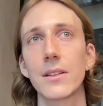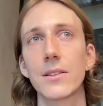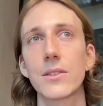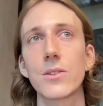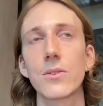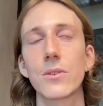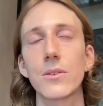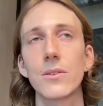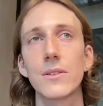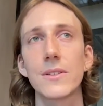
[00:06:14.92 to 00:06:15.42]

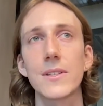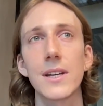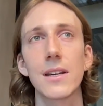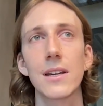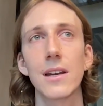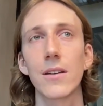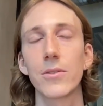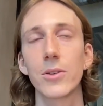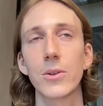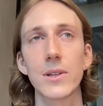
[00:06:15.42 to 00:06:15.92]
do, say
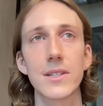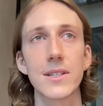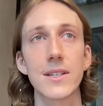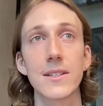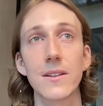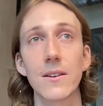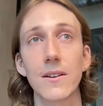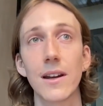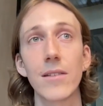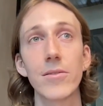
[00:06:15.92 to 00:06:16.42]
you have
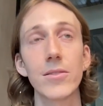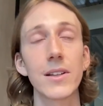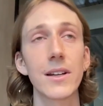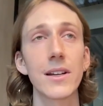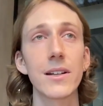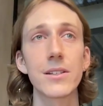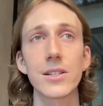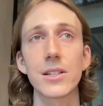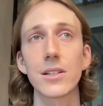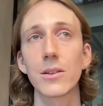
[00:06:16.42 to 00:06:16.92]
USDC on
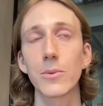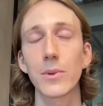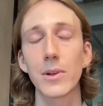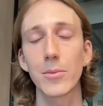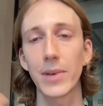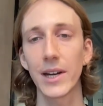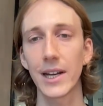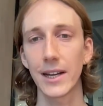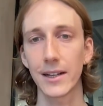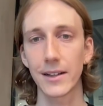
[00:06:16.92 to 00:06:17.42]
Avalanche and you want
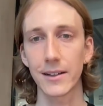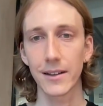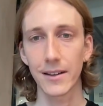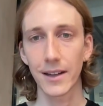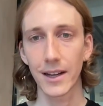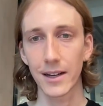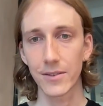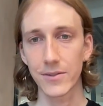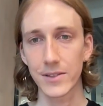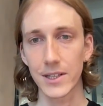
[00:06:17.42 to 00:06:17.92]
to buy an
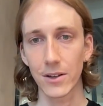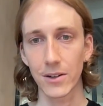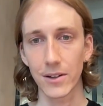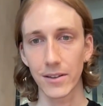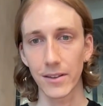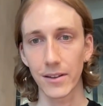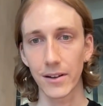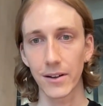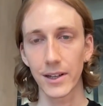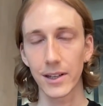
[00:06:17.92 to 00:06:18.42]
NFT on
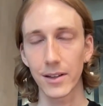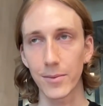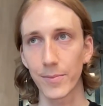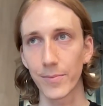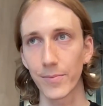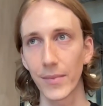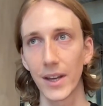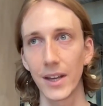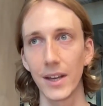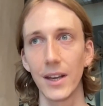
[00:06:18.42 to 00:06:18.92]

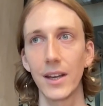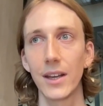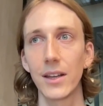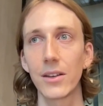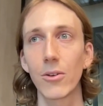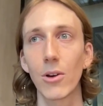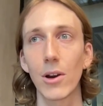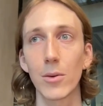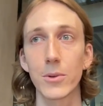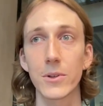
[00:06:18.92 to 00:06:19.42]
Ethereum,
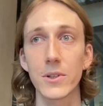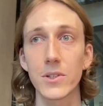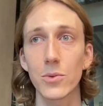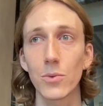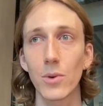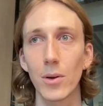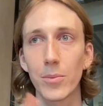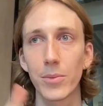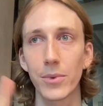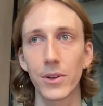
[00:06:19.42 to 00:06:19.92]
you're able to
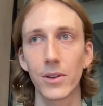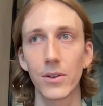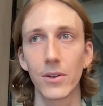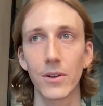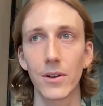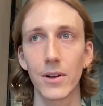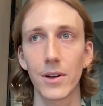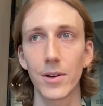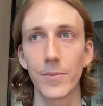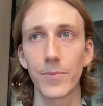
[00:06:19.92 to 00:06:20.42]
swap
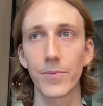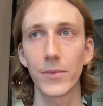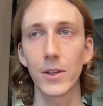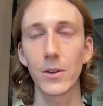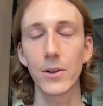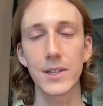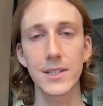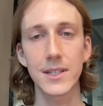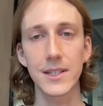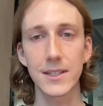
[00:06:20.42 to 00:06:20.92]
your
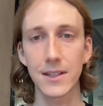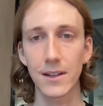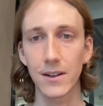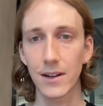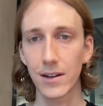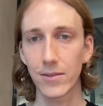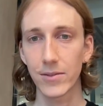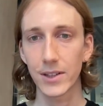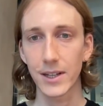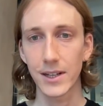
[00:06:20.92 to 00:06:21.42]
USDC
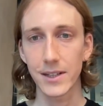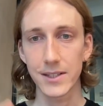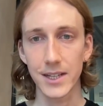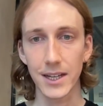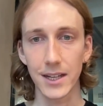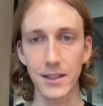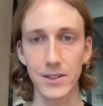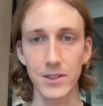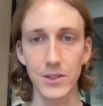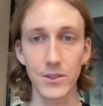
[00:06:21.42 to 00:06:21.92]
on Avalanche
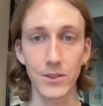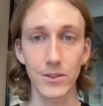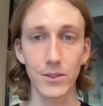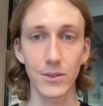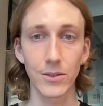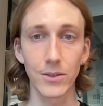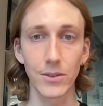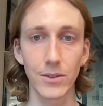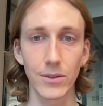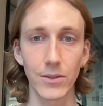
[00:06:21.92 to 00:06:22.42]

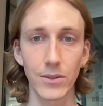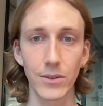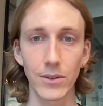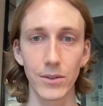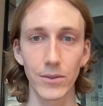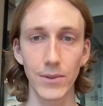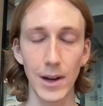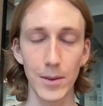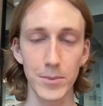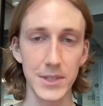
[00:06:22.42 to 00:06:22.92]
into
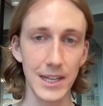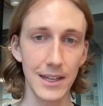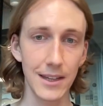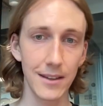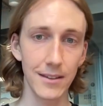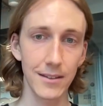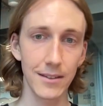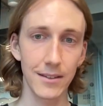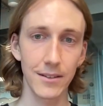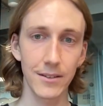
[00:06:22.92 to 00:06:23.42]
wrapped
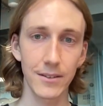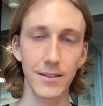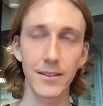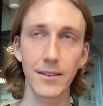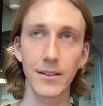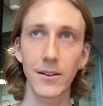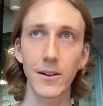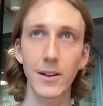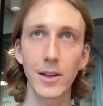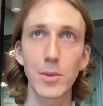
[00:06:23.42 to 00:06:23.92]
ETH on
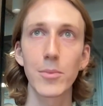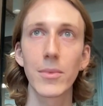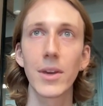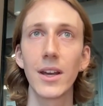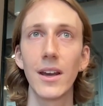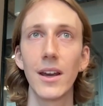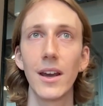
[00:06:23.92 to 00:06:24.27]
Ethereum